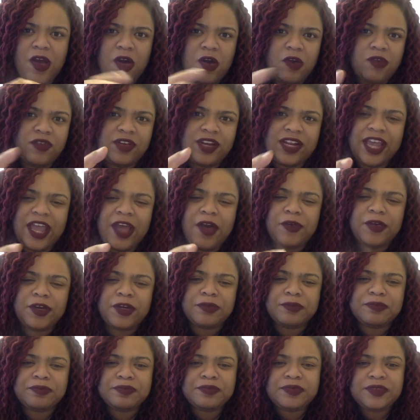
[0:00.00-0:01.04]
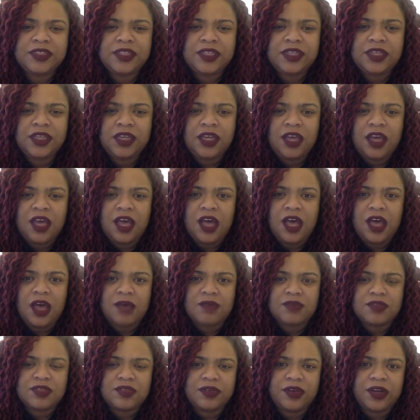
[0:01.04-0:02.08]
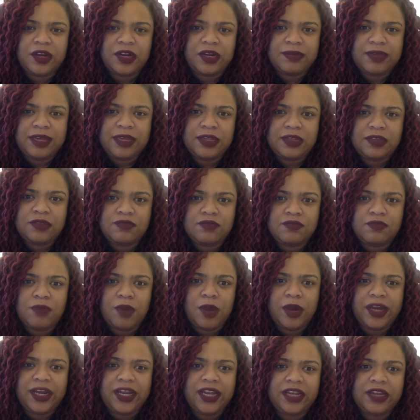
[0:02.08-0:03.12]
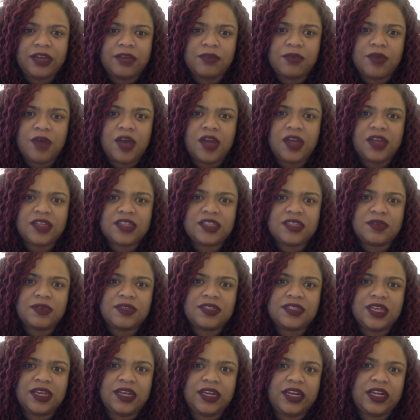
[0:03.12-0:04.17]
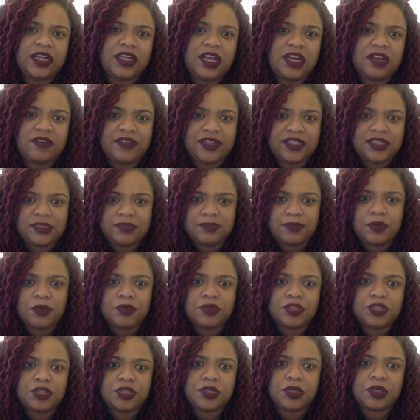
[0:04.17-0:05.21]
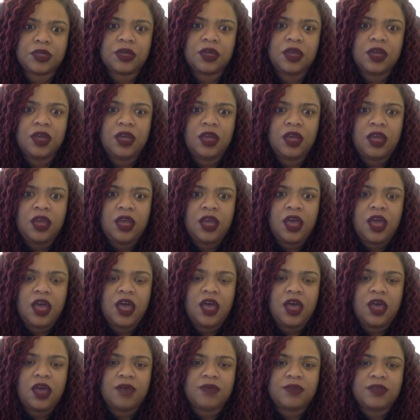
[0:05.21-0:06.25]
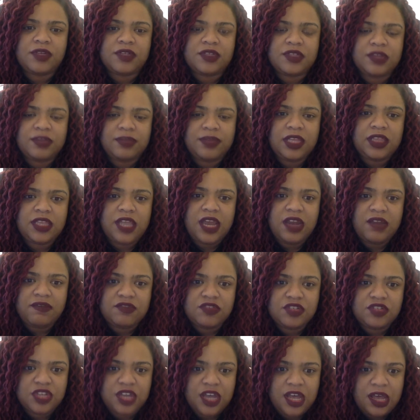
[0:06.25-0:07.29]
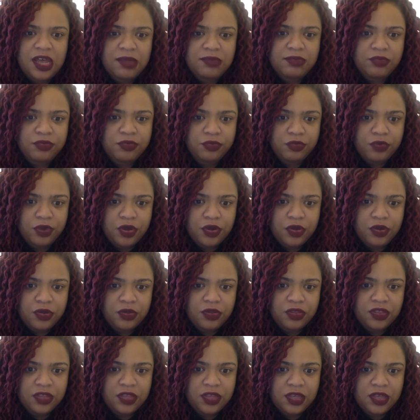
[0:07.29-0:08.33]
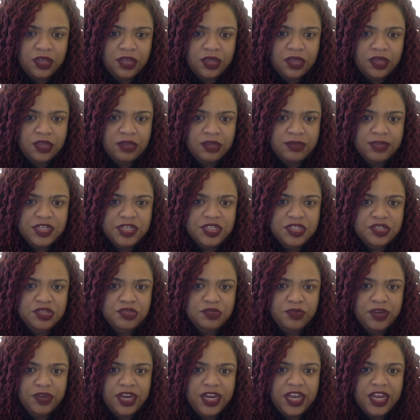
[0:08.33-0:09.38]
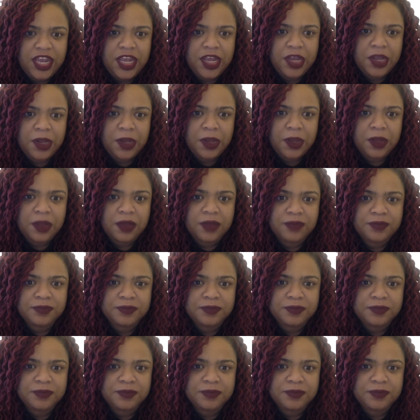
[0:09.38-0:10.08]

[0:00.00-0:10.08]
over the counter. So they're going to be marketing their products, so it's going to get a lot of exposure. There's going to be a lot of job growth. Let me just read here.